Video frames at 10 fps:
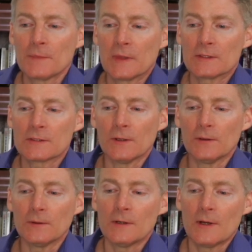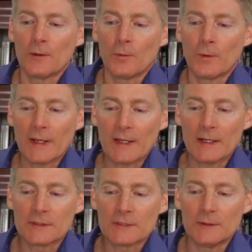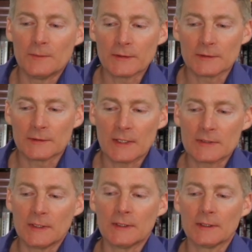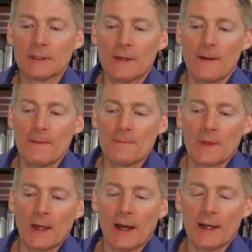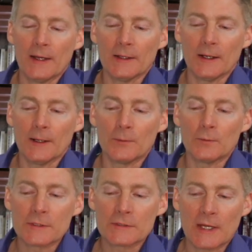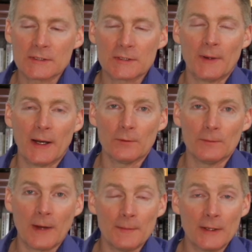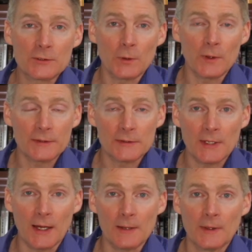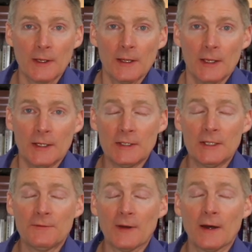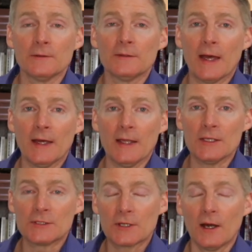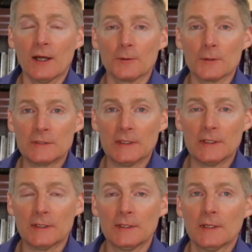So when I got into muscle testing, I was tested by my mentor at the time, and he found that a scar was needed